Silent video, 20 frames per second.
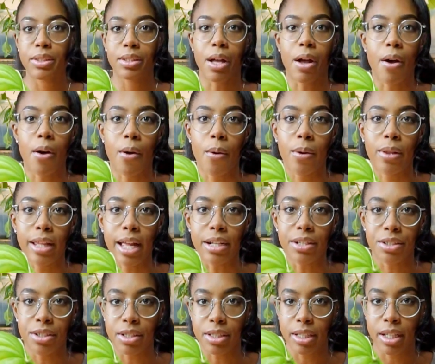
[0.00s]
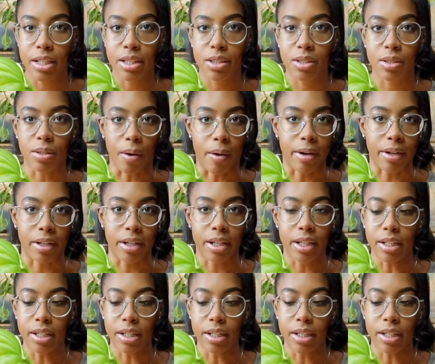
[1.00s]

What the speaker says: So let's just get started.